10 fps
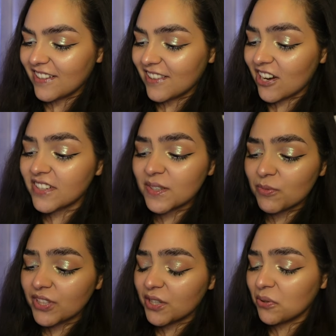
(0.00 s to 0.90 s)
there are some
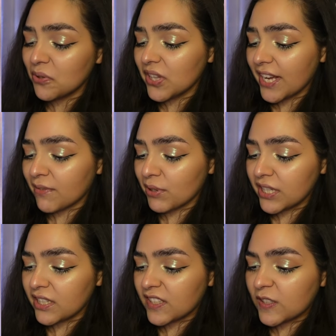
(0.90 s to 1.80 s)
really cool, like
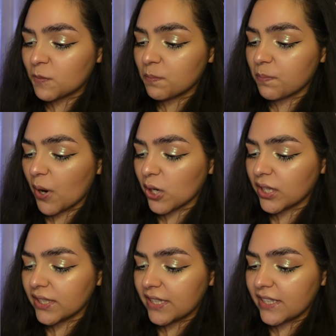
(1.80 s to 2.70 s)
really
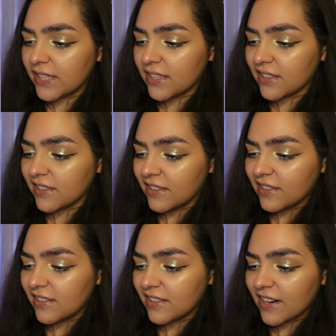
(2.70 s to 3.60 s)
sparkly,
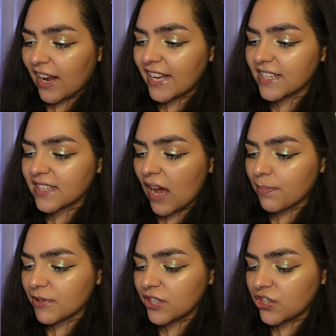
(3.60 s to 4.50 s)
kind of
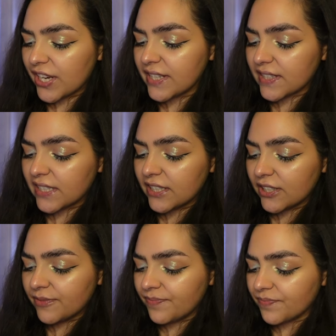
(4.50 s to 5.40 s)
toppery shades in
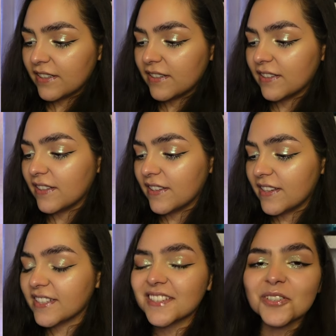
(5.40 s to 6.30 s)
here.
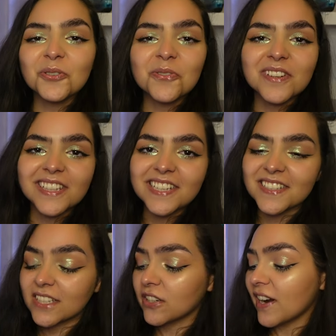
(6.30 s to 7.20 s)
This is a cool
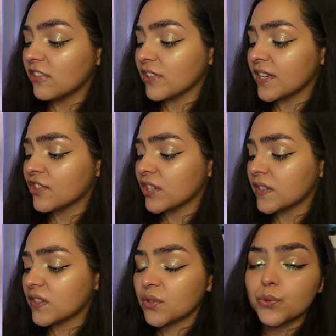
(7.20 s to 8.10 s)
release.
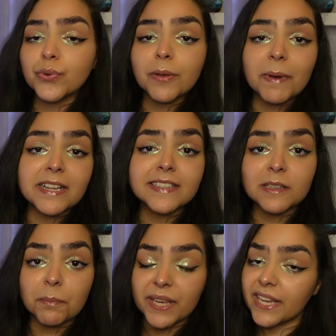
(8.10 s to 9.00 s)
Congratulations to the
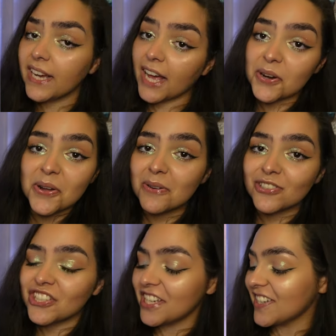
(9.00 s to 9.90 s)
Basic B. I don't know who
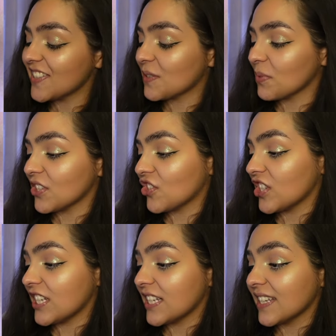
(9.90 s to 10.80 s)
she is, but
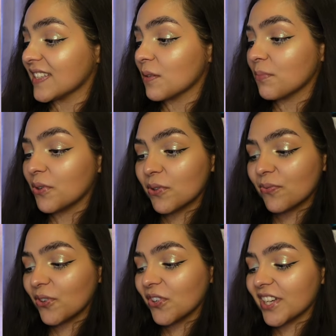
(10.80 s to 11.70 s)
she is
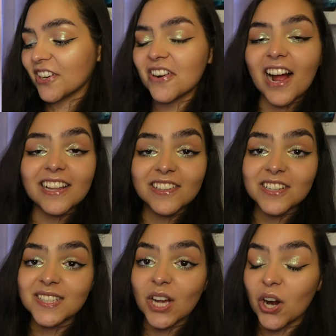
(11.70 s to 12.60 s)
beautiful and her eye
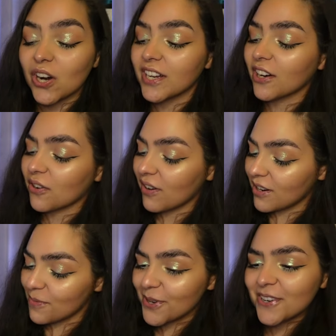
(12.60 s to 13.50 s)
looks are
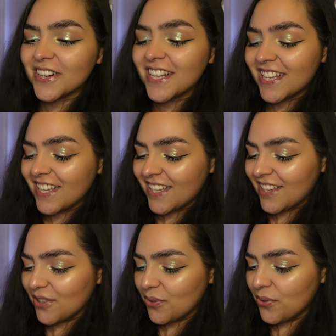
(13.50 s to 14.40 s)
incredible.
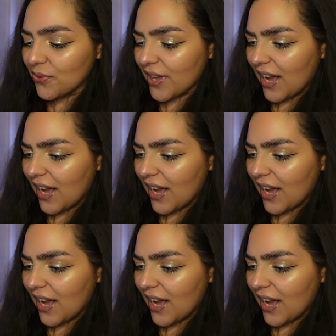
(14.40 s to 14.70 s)
Ooh, the